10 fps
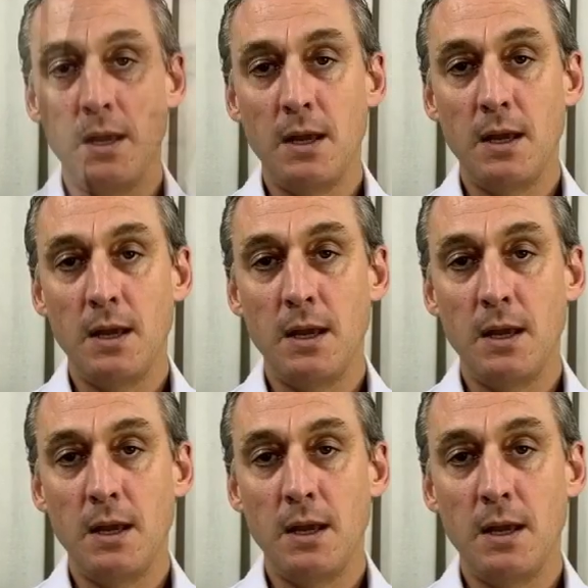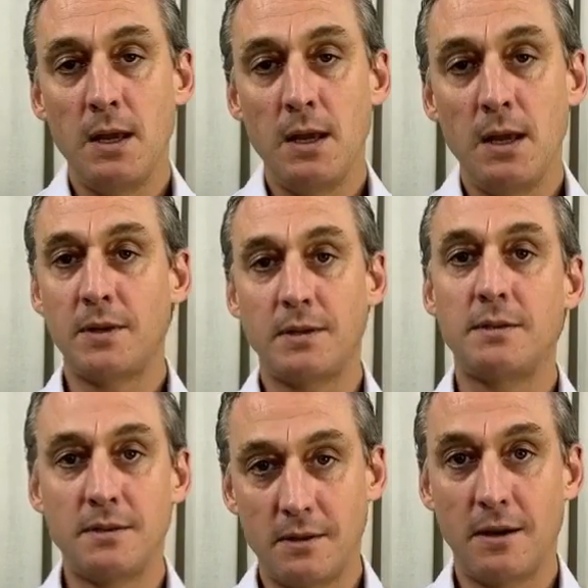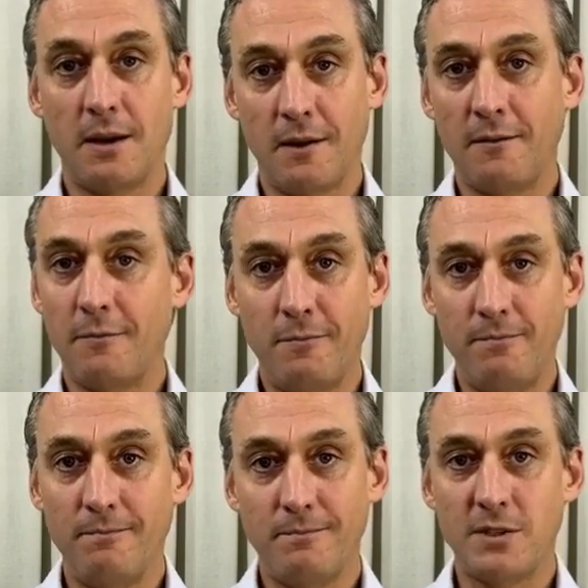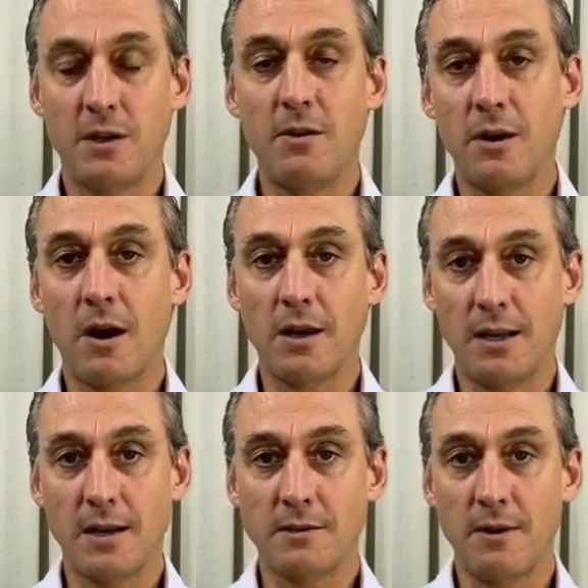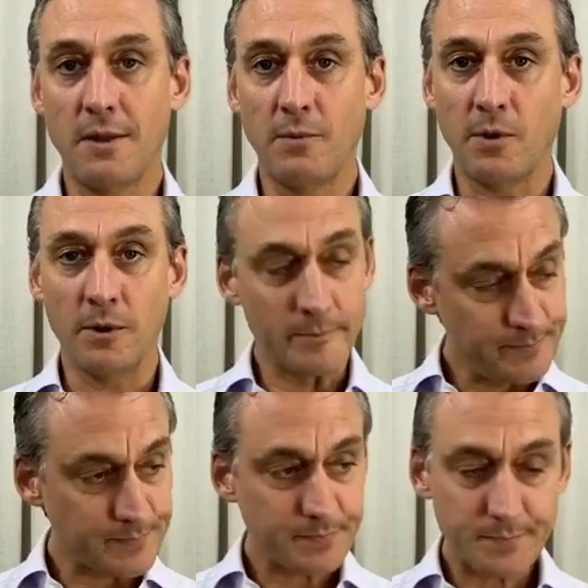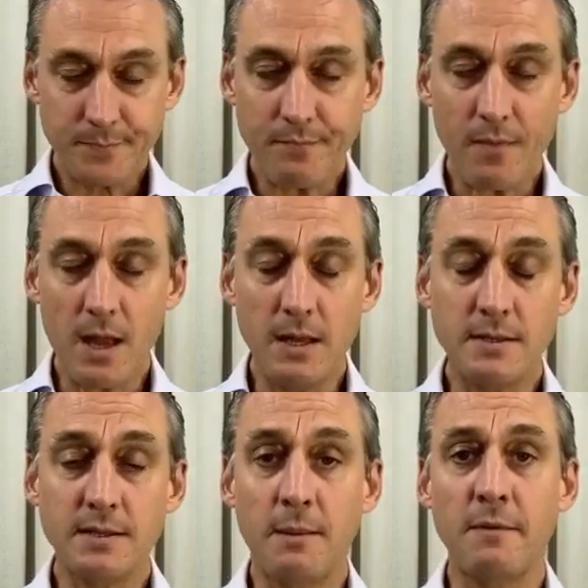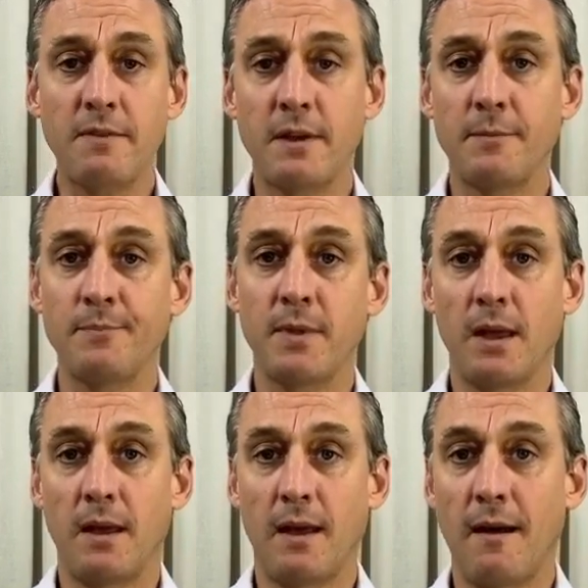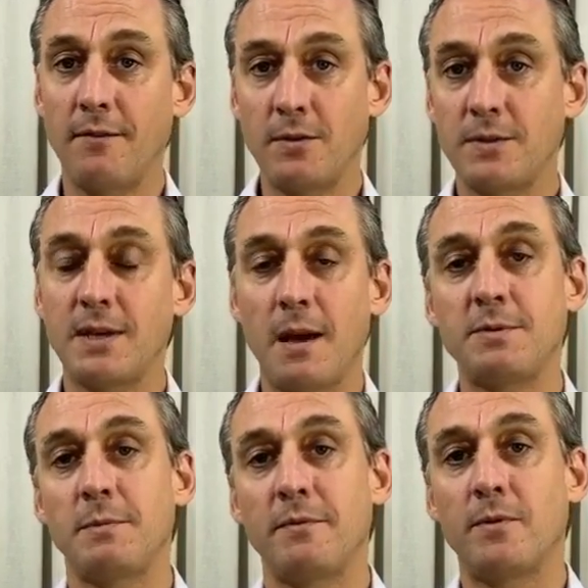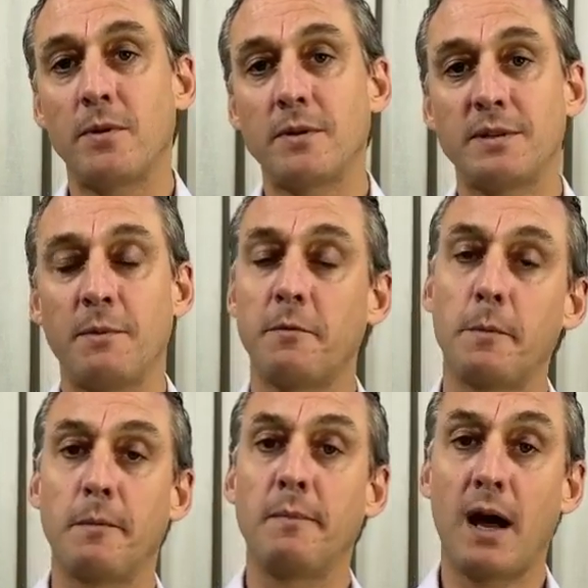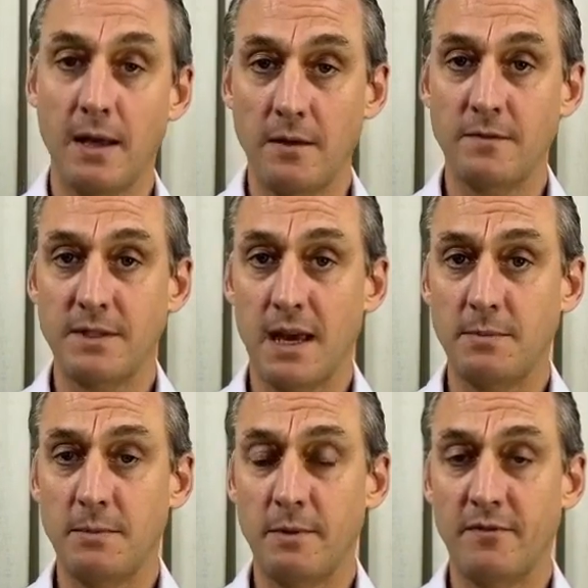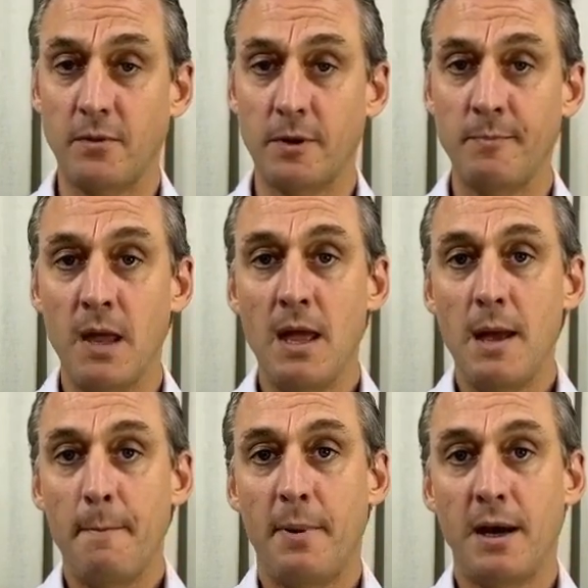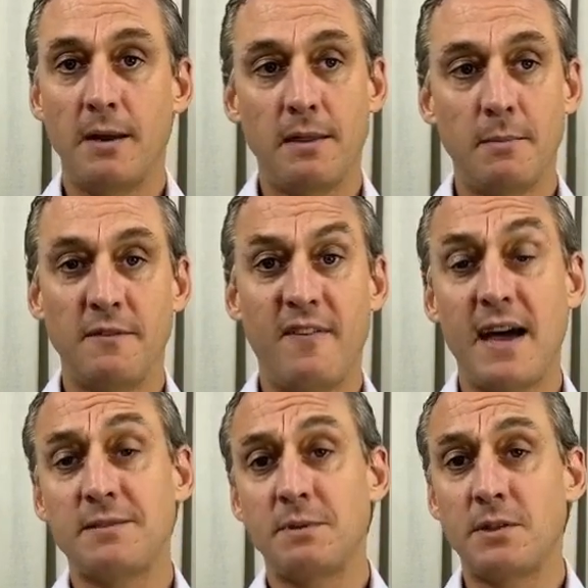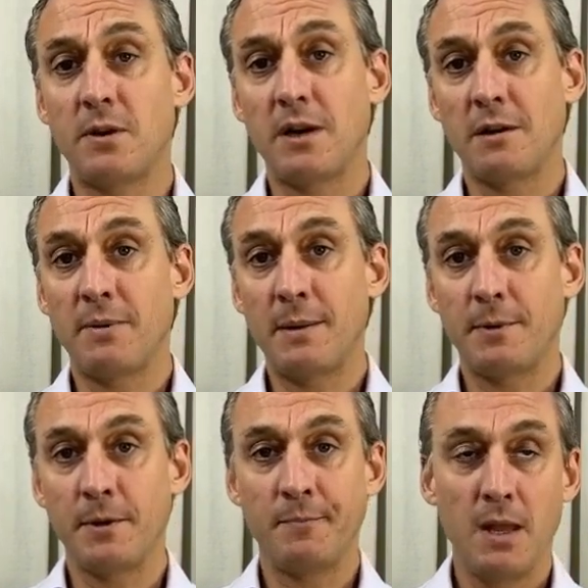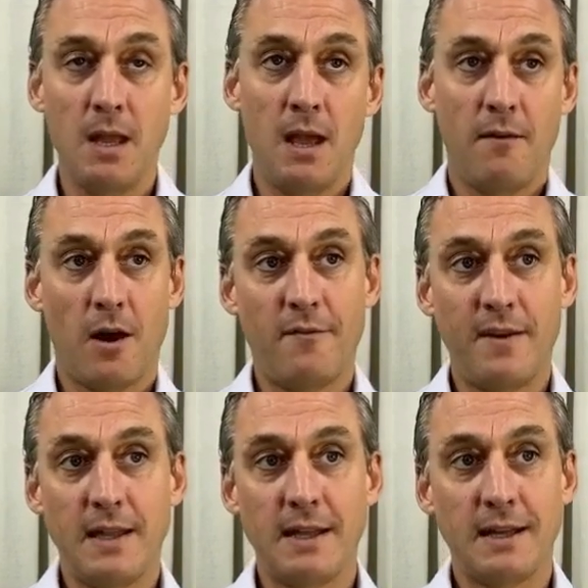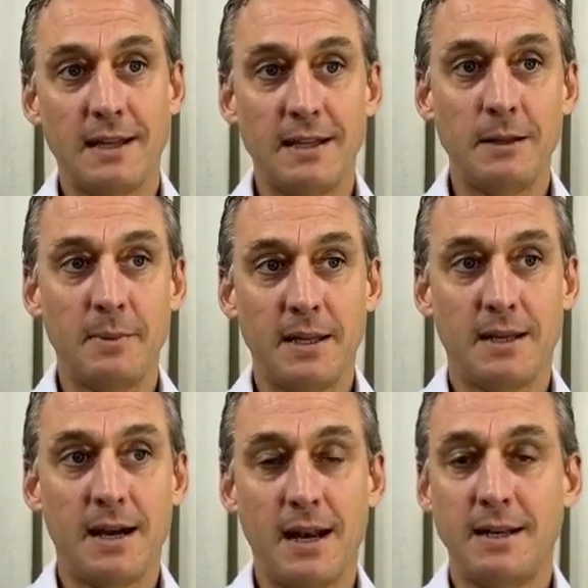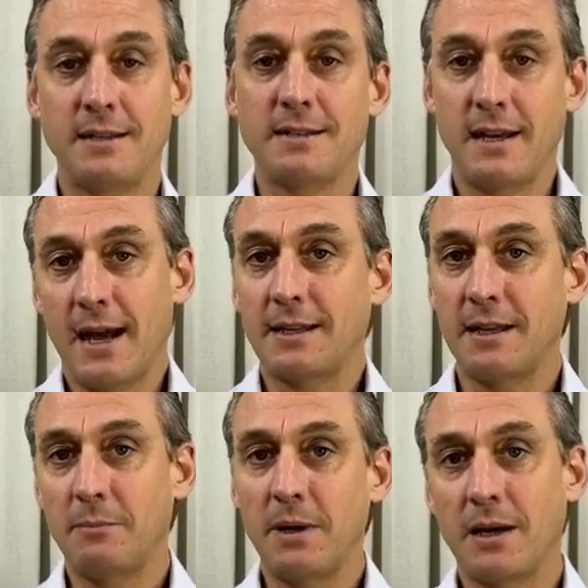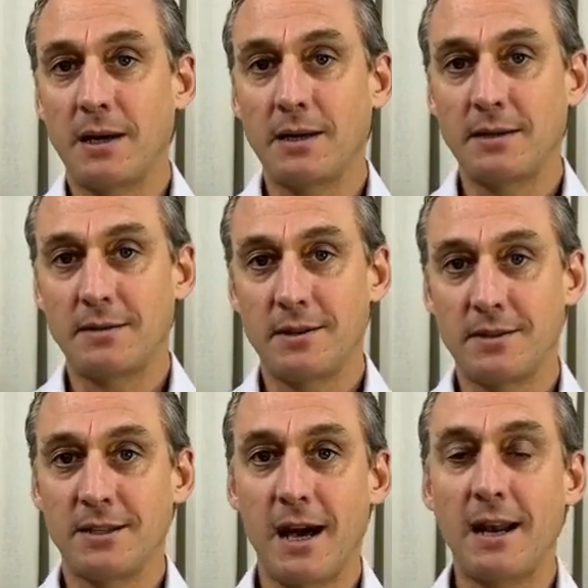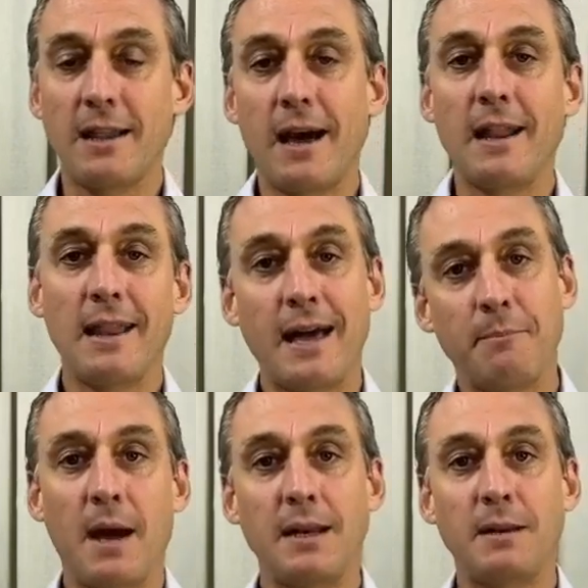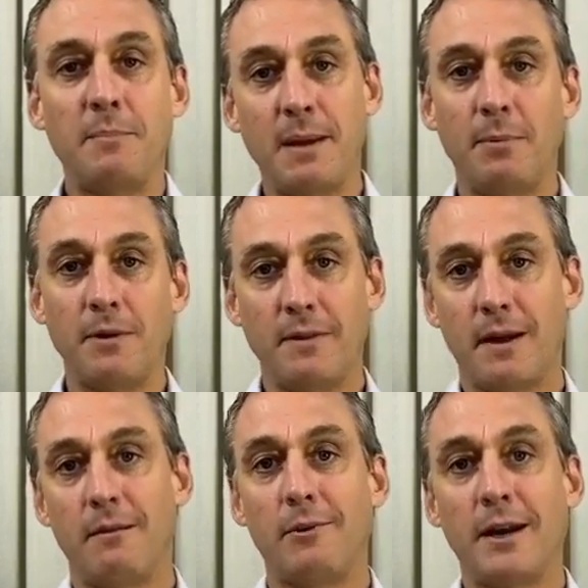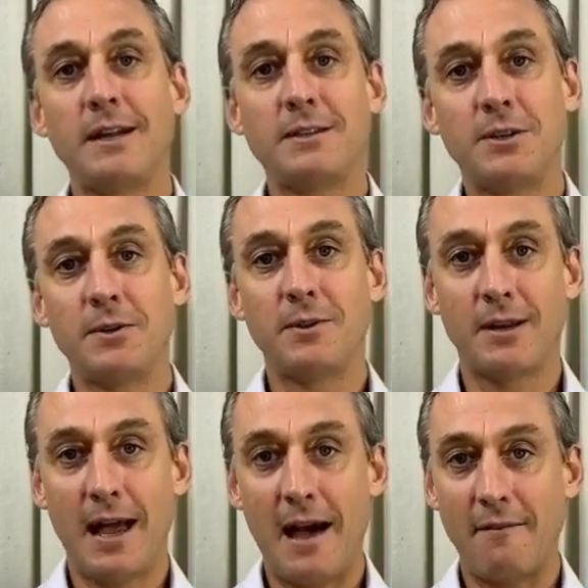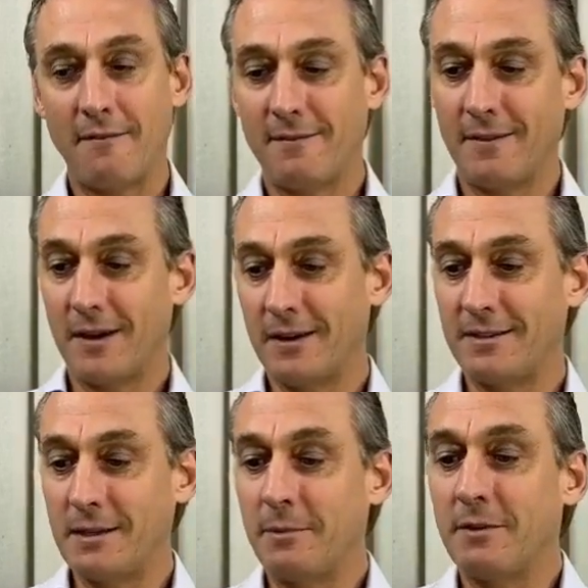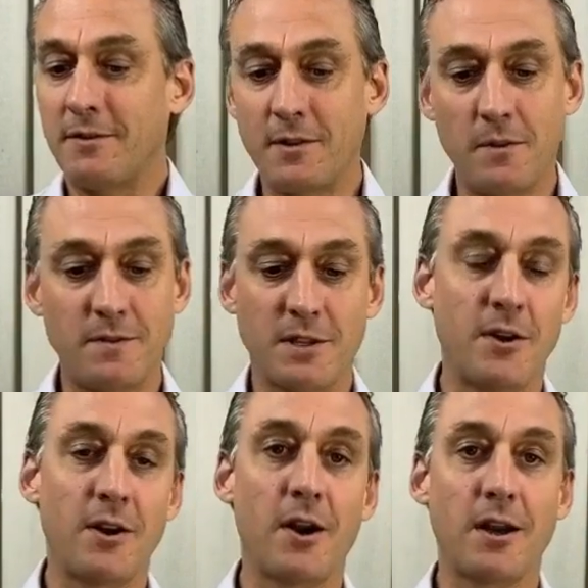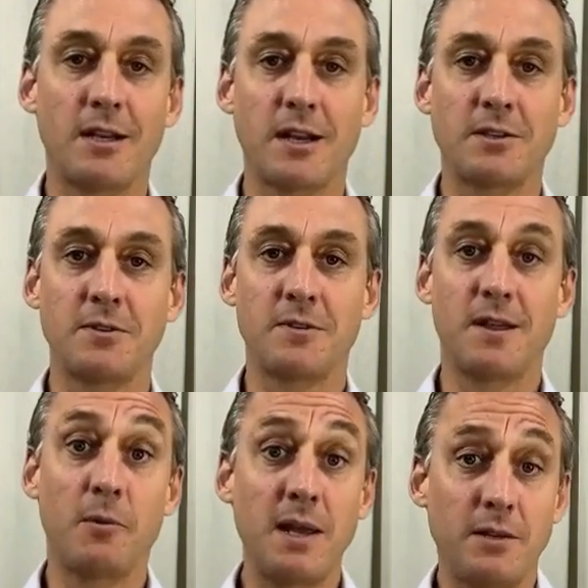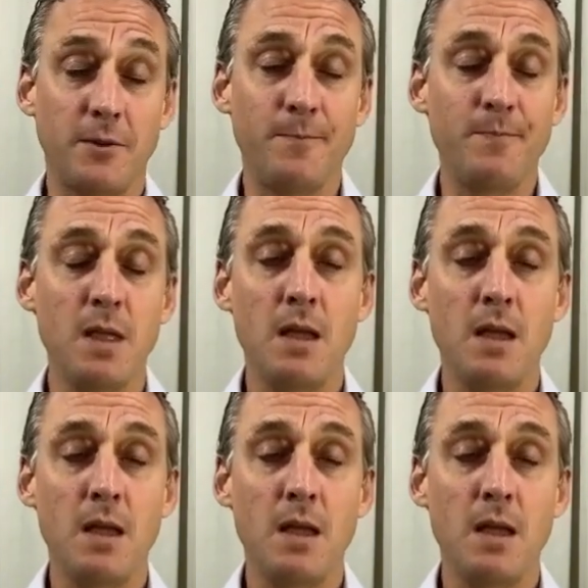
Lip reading: I've talked to hundreds of security architects around the world, and some of them have used SABSA before, some of them have not used SABSA before, but the vast majority of people are feeling a little bit kind of disconnected because there's not a lot of like-minded people they run into that have a similar view of security architecture that we do.